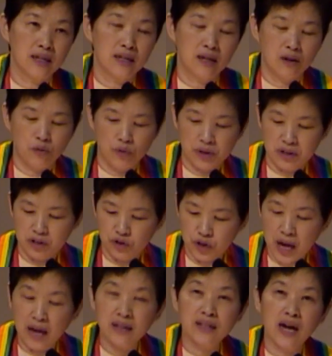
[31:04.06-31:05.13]
with the
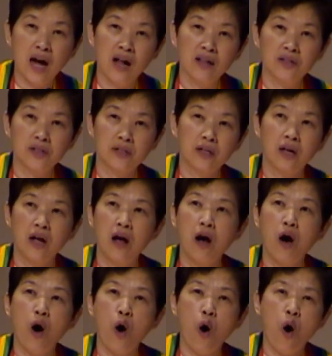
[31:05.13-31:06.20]
Gentiles
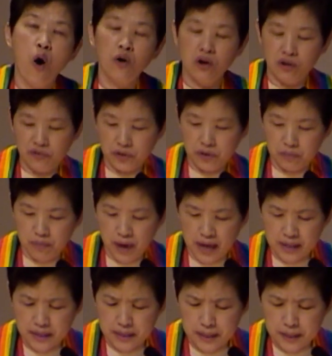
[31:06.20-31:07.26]
all over the
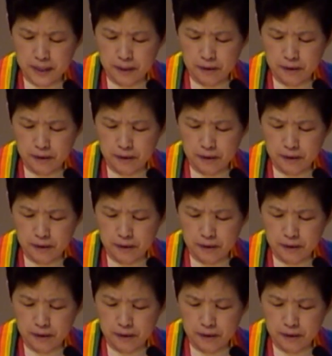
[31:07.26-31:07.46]
places.